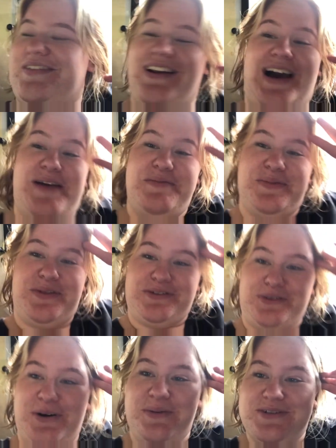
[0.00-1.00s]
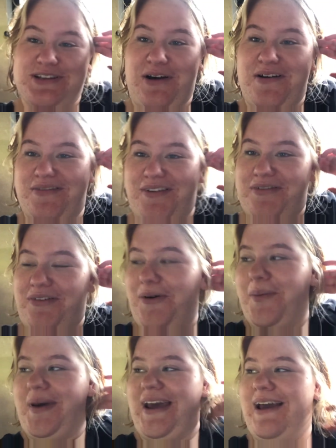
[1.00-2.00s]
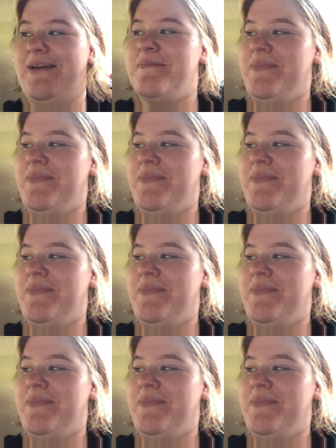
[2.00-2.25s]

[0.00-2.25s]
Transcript: I thought it was over for me.